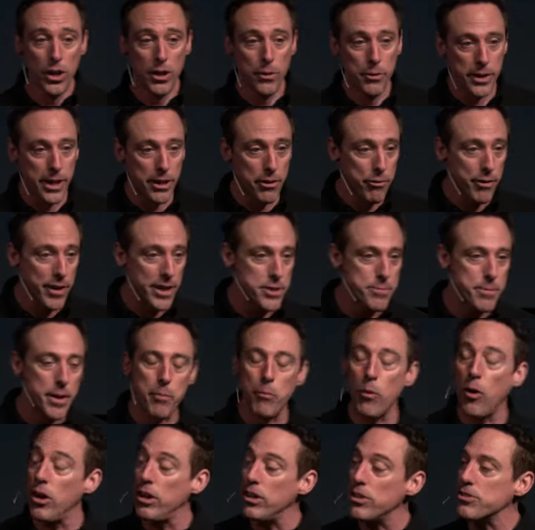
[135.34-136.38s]
We got to find your mom.
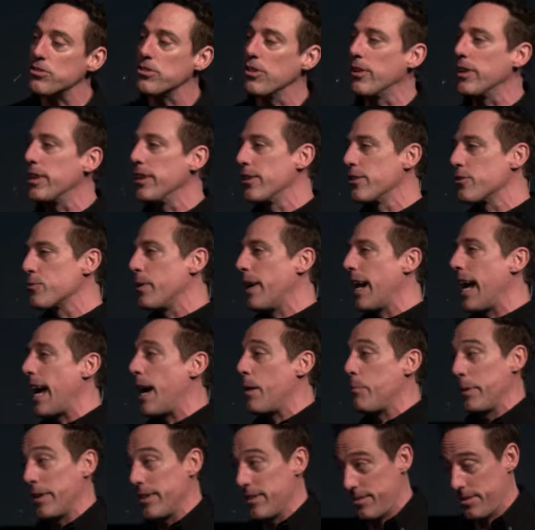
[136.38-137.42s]
Also, here's what
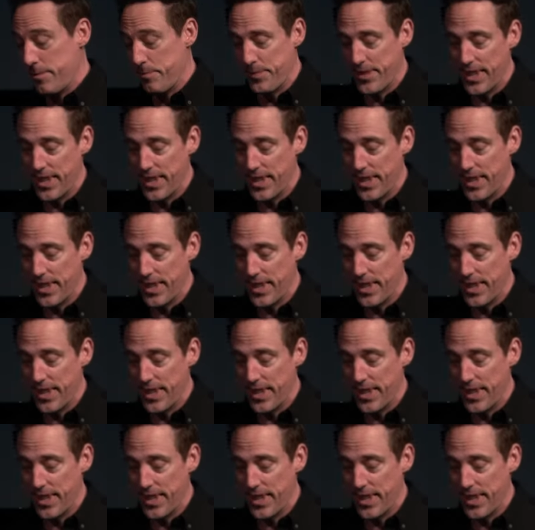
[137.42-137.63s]
happens